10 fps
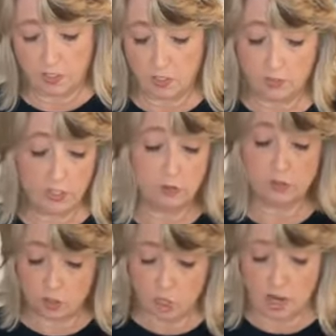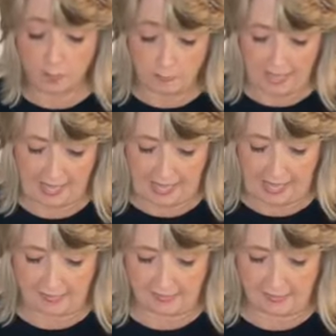You can use chalk
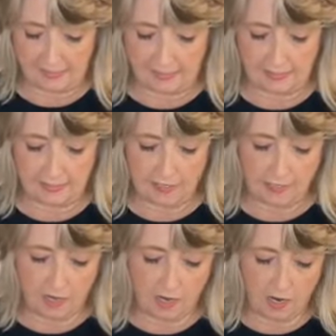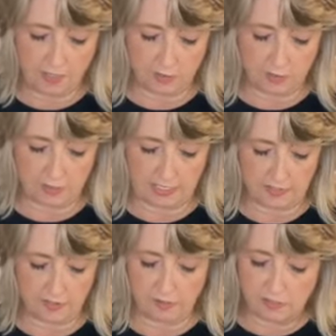paste on your
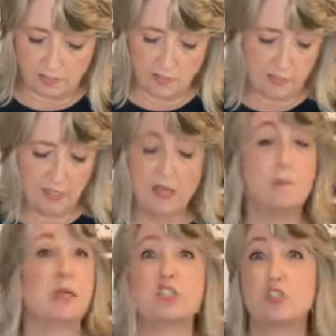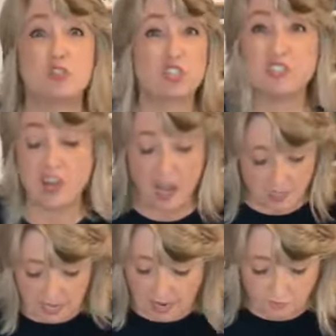stencils, but you should
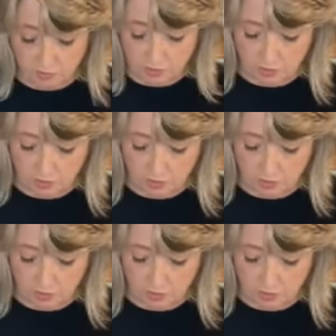not ever